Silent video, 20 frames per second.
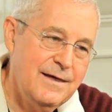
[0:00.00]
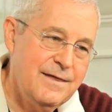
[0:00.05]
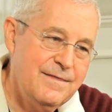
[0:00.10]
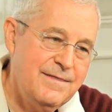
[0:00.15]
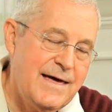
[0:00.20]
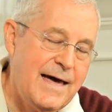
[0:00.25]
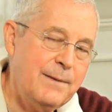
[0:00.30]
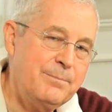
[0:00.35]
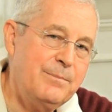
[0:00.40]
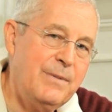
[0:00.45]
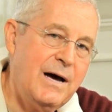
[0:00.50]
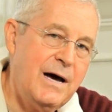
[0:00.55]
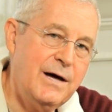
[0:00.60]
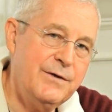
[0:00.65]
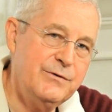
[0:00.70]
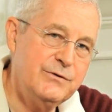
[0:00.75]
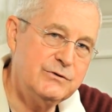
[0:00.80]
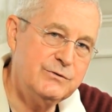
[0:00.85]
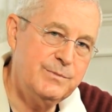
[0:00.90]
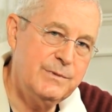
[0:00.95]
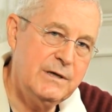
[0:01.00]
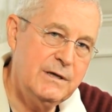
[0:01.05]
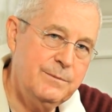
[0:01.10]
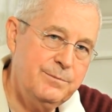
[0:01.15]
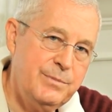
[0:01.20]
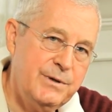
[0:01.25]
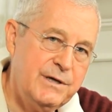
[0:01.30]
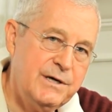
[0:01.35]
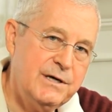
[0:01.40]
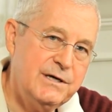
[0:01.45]
That bothers me
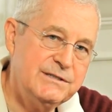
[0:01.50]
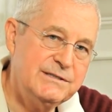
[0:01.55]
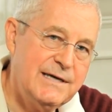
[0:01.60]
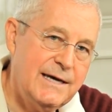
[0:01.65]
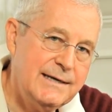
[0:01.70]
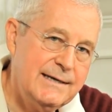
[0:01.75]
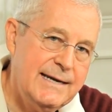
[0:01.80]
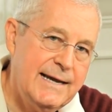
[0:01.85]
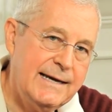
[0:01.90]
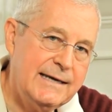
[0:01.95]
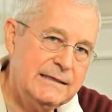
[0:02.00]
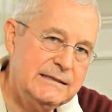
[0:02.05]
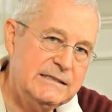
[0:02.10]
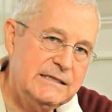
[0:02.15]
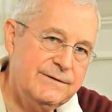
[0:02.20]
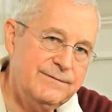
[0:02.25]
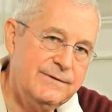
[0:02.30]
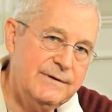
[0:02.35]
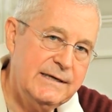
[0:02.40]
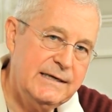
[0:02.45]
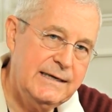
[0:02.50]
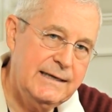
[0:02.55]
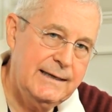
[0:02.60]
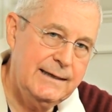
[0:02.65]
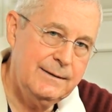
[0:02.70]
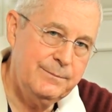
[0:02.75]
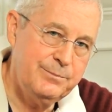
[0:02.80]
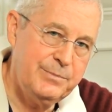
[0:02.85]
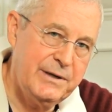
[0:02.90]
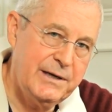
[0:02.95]
because that negativity
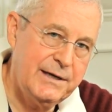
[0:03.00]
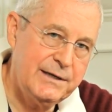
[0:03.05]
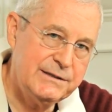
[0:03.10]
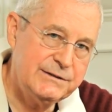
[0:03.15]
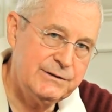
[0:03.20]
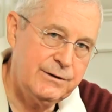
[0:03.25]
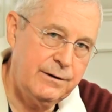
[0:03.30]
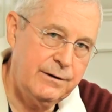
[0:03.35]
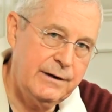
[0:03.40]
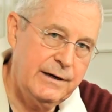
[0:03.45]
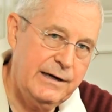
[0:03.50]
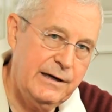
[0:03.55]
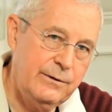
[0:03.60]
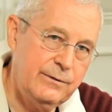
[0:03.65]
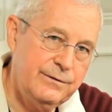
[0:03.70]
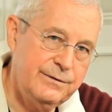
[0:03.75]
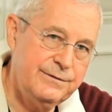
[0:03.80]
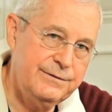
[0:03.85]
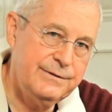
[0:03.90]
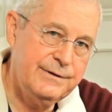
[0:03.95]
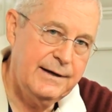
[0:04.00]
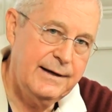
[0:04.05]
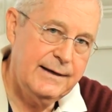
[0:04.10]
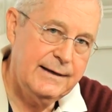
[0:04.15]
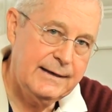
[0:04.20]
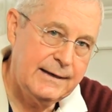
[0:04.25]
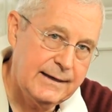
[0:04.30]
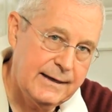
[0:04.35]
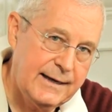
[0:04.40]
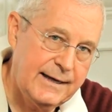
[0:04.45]
impacts our health
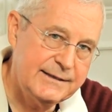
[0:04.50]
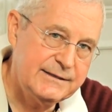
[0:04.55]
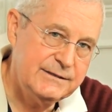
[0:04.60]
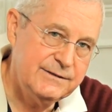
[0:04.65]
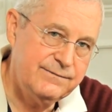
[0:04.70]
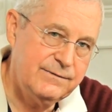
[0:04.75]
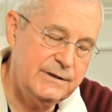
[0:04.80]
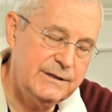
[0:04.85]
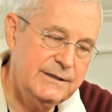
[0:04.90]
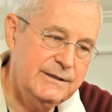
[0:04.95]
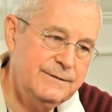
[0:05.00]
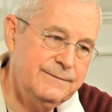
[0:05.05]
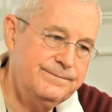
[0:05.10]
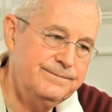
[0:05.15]
collectively.